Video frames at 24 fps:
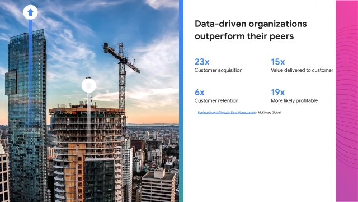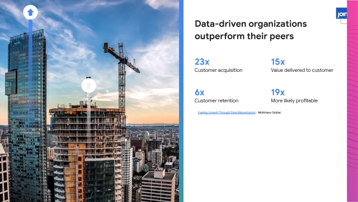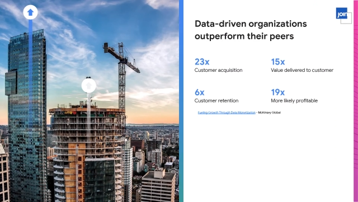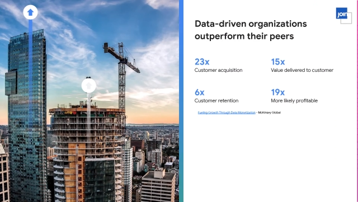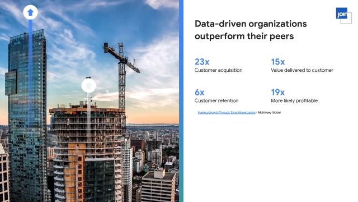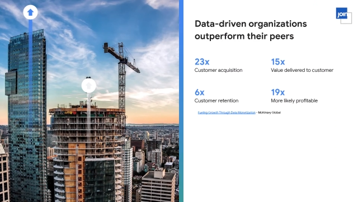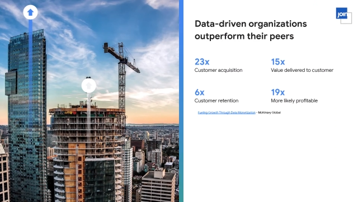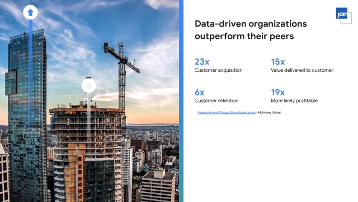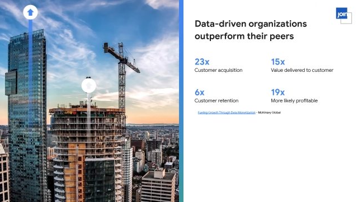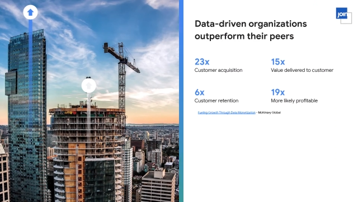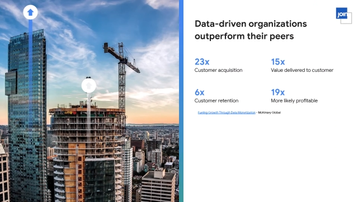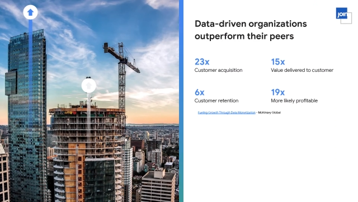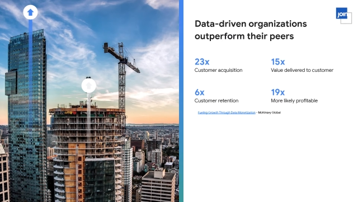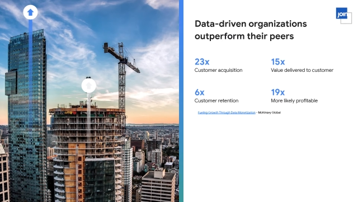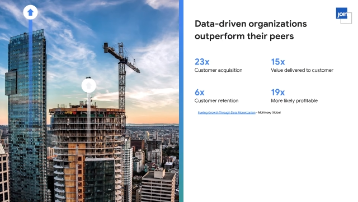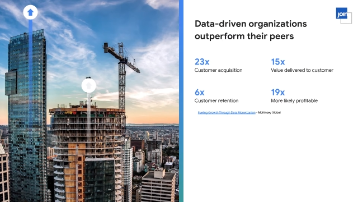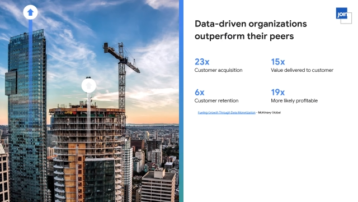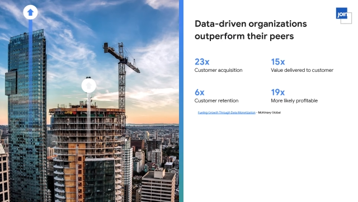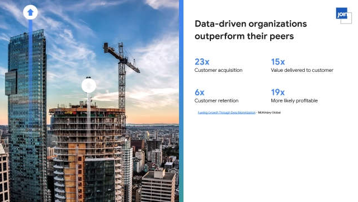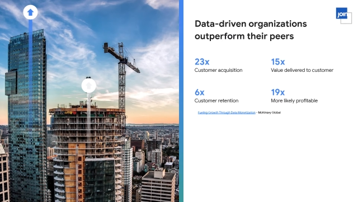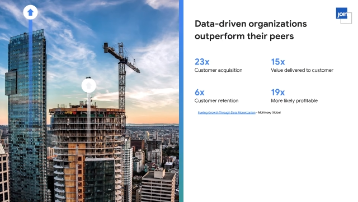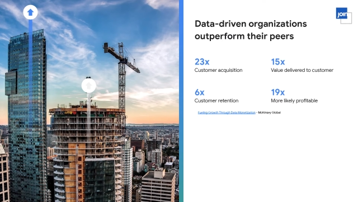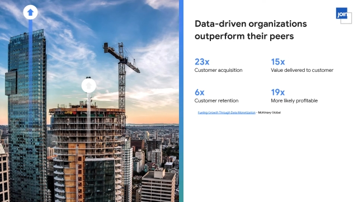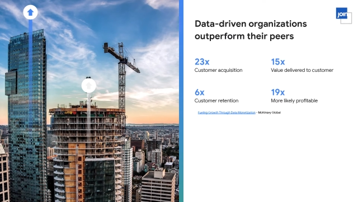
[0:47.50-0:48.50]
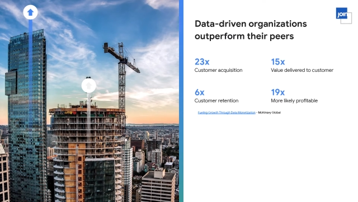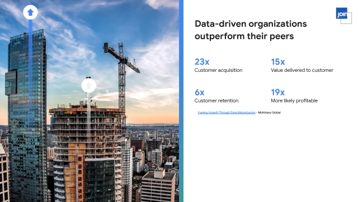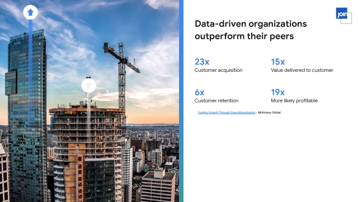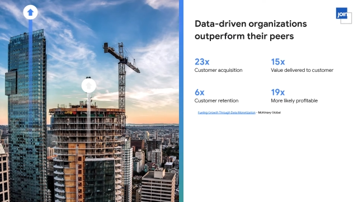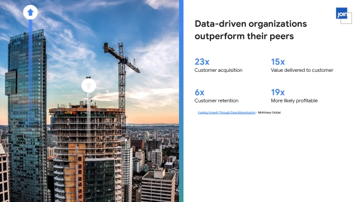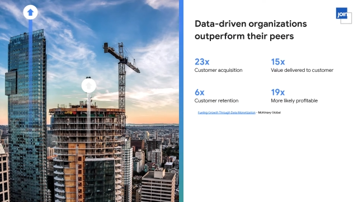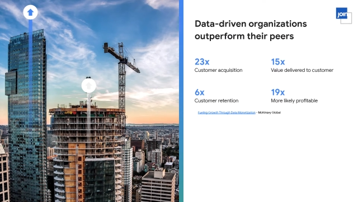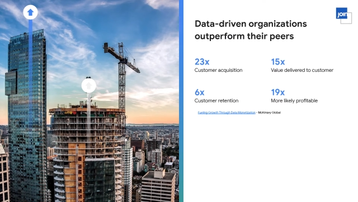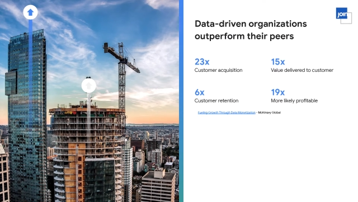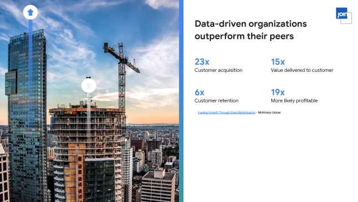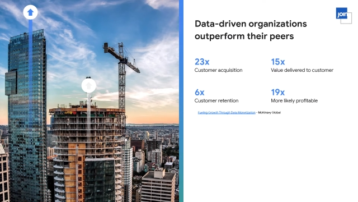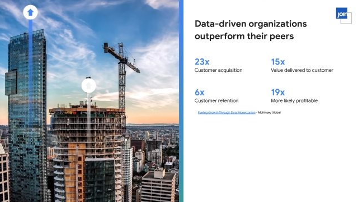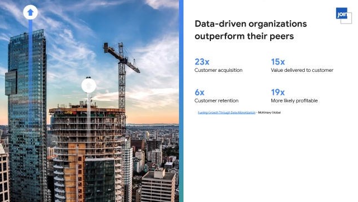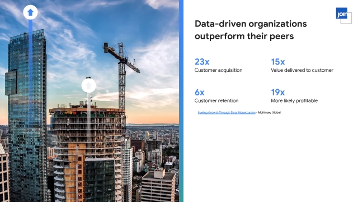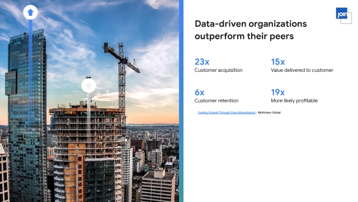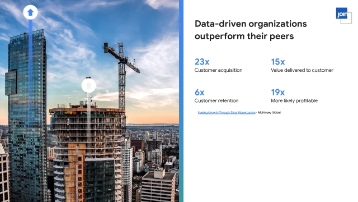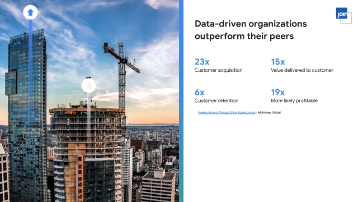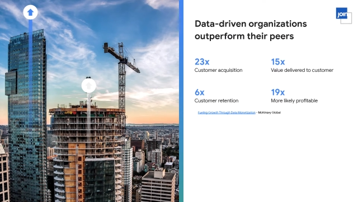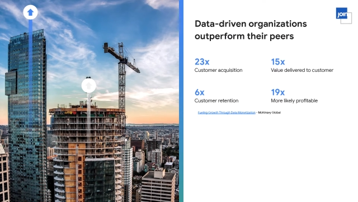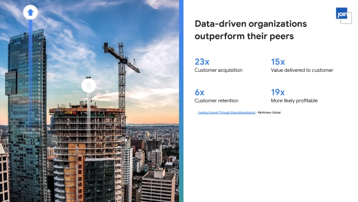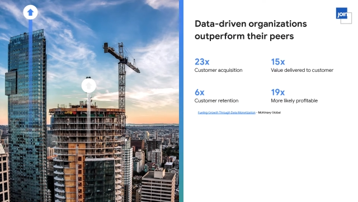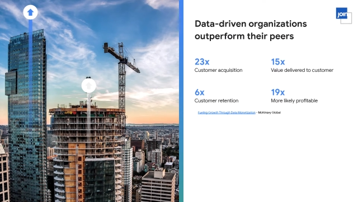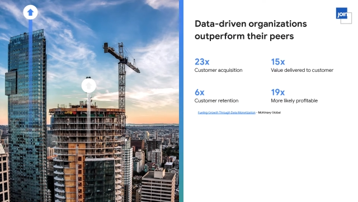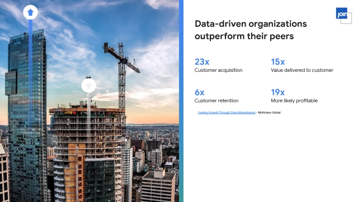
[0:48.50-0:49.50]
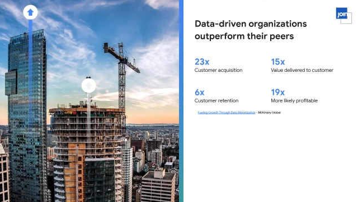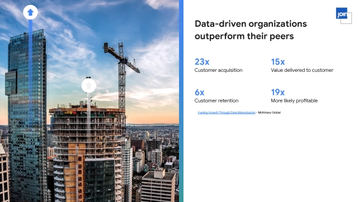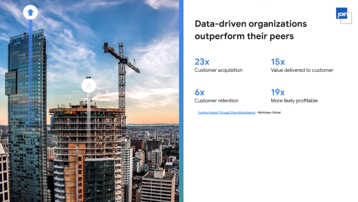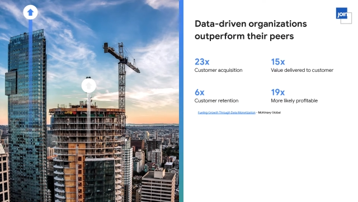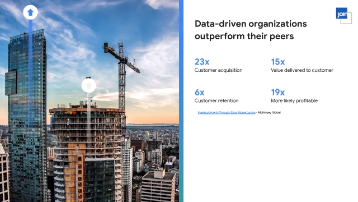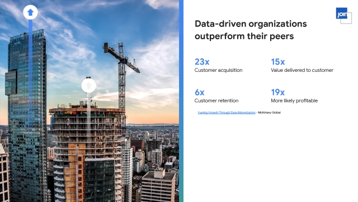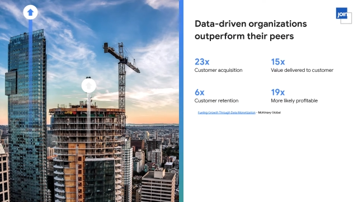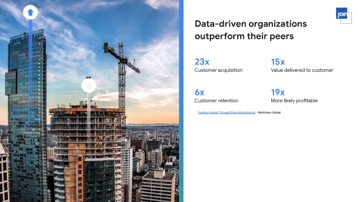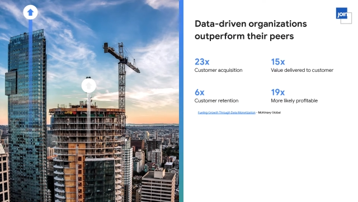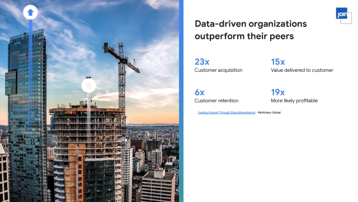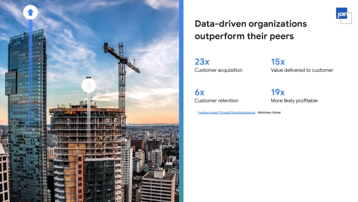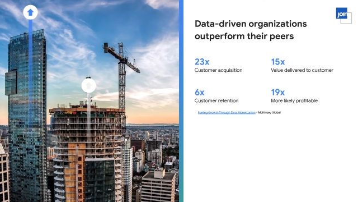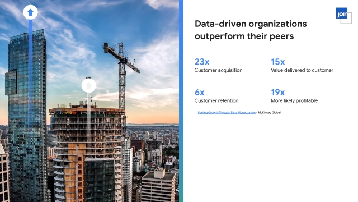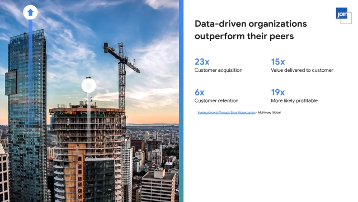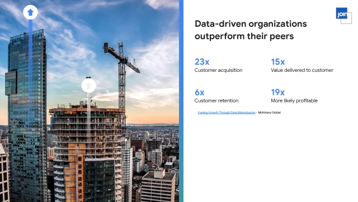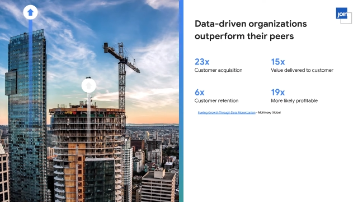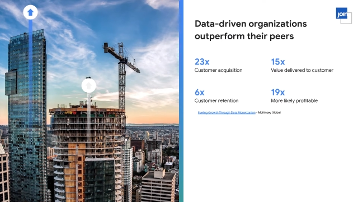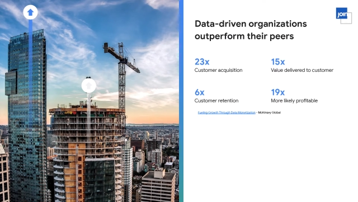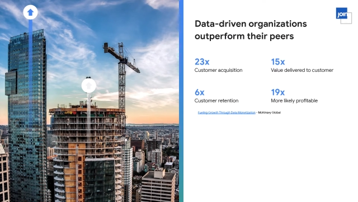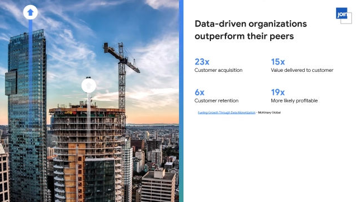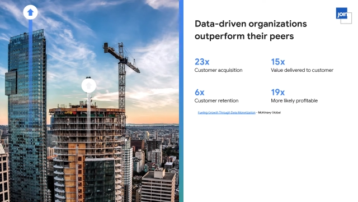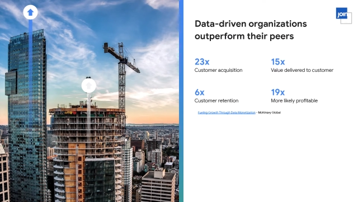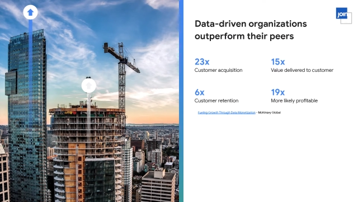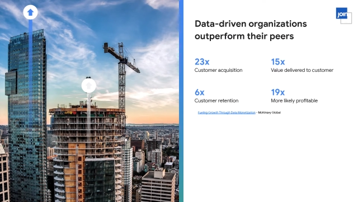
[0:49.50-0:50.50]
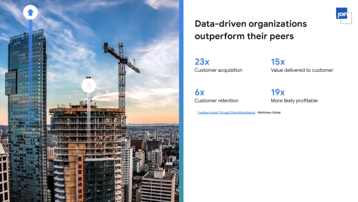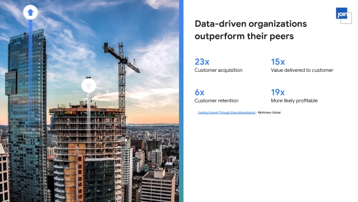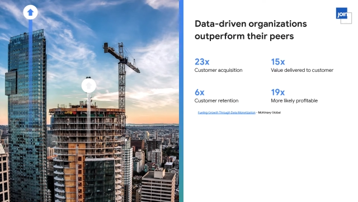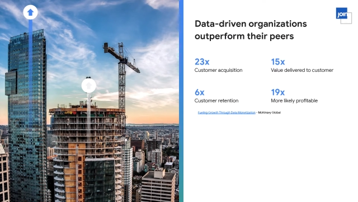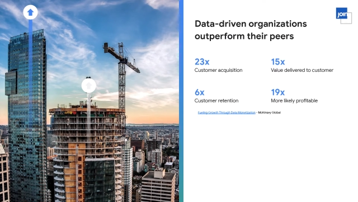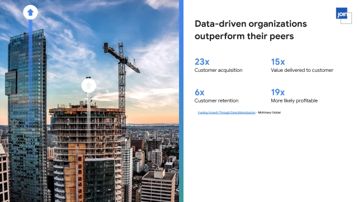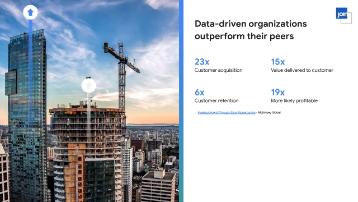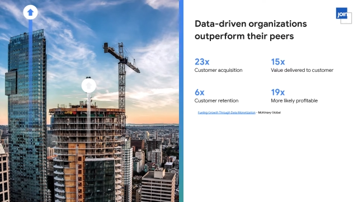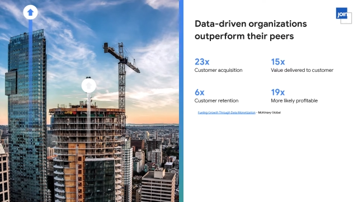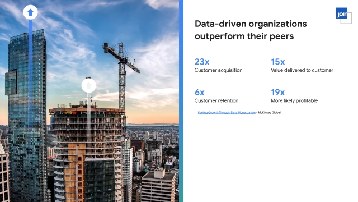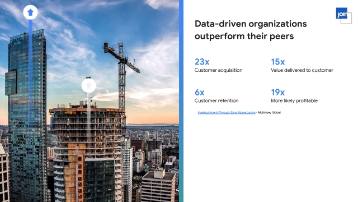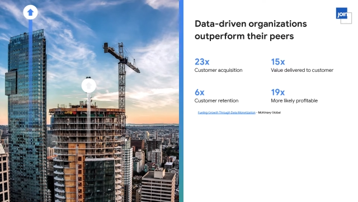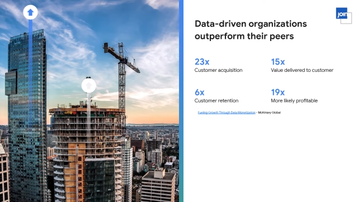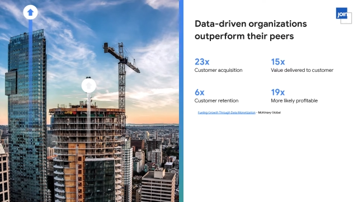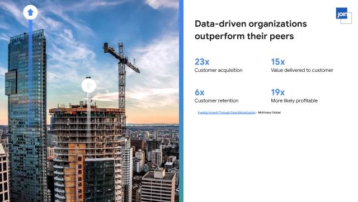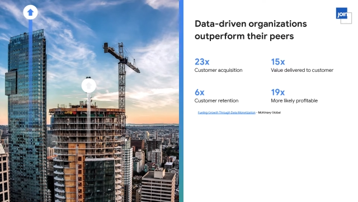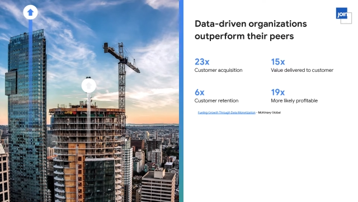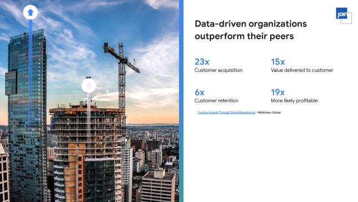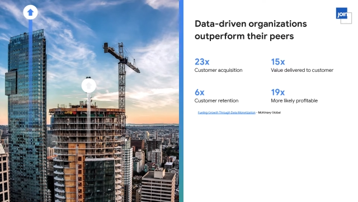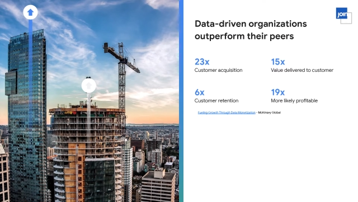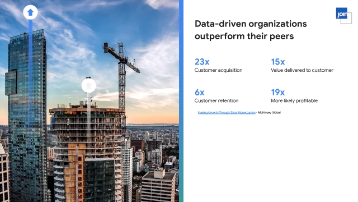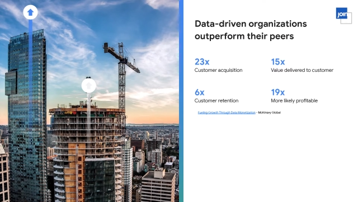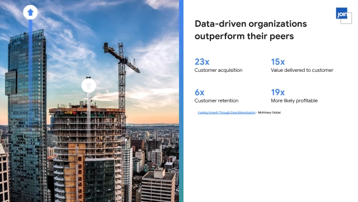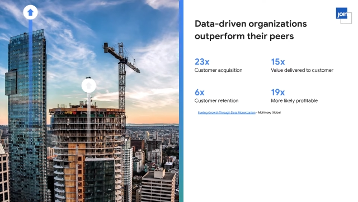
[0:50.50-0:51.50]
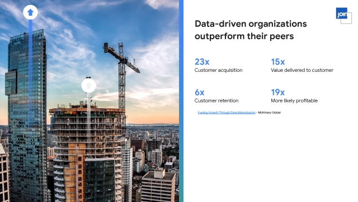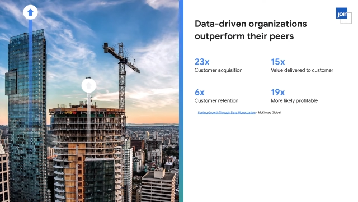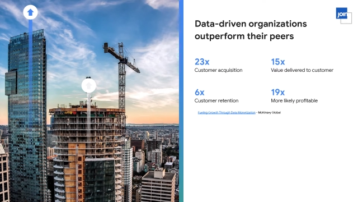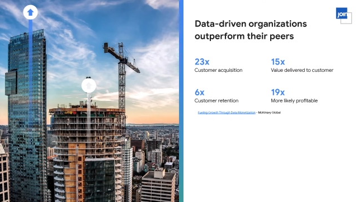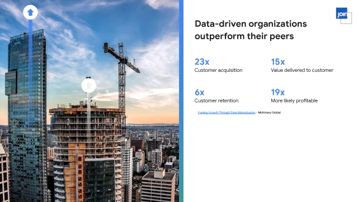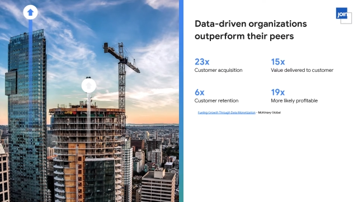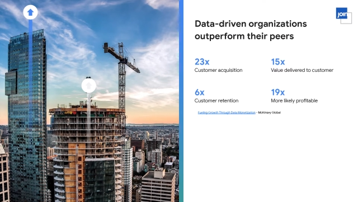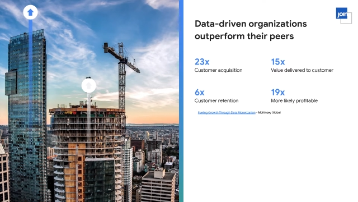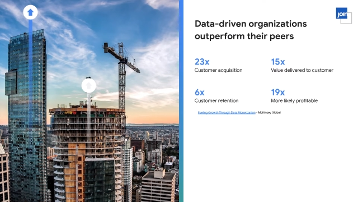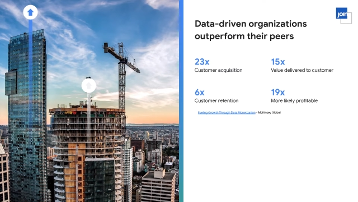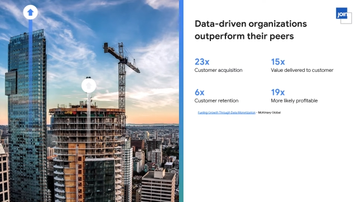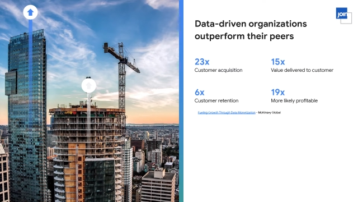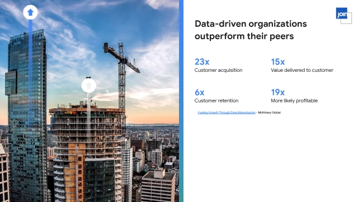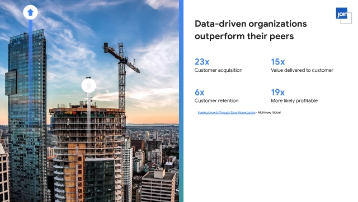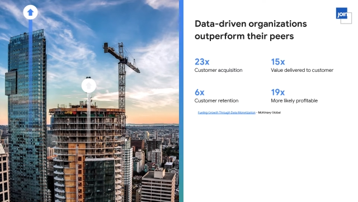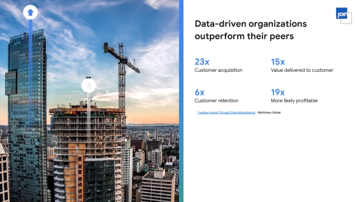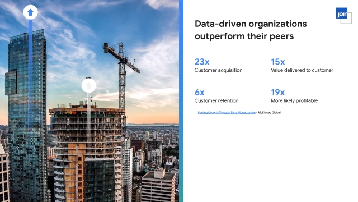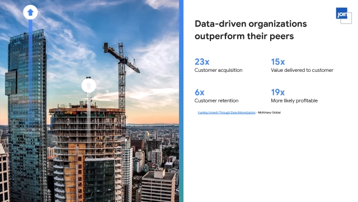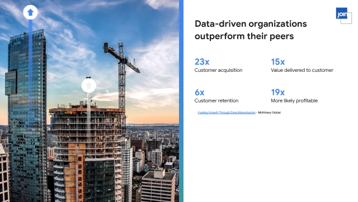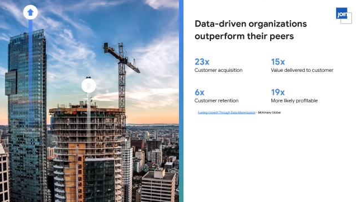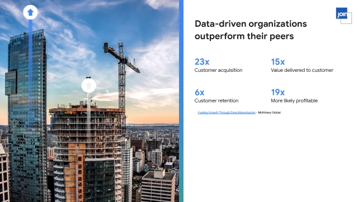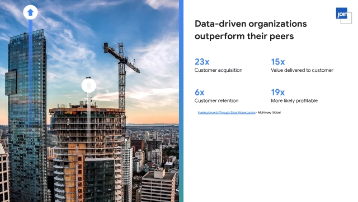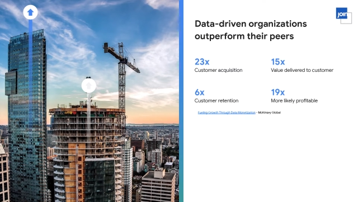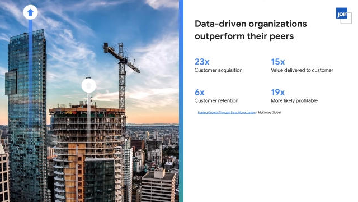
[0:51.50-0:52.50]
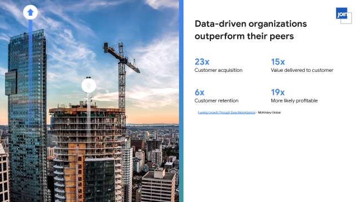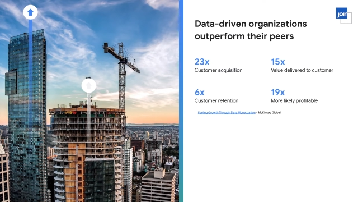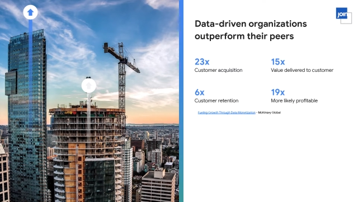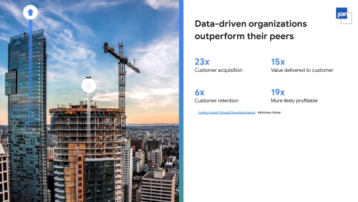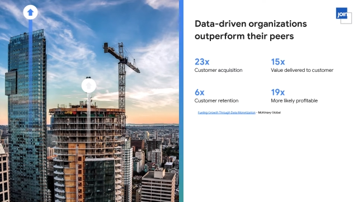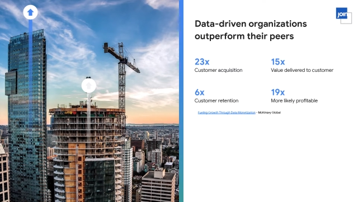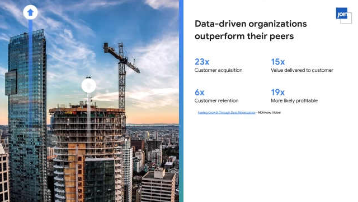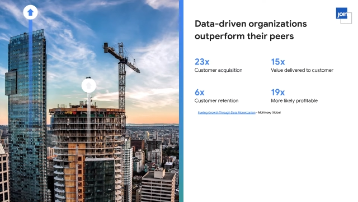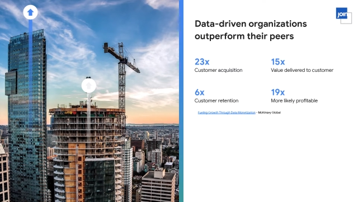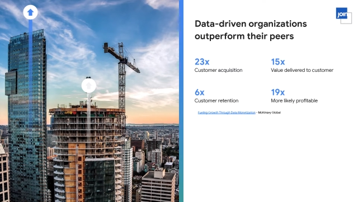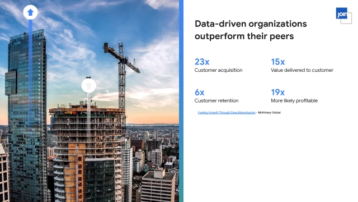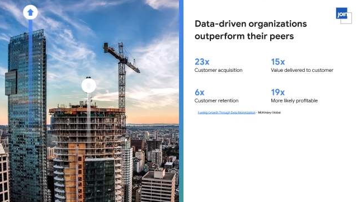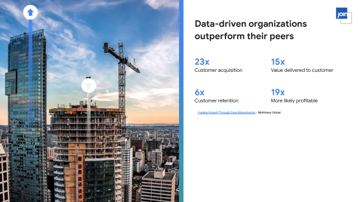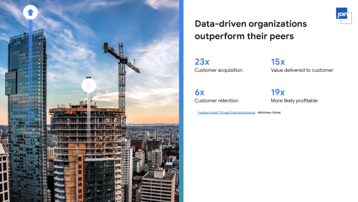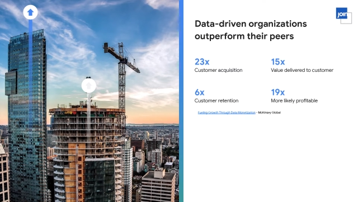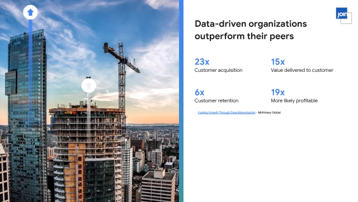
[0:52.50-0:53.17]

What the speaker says: No face is visible, so there are no lips to read.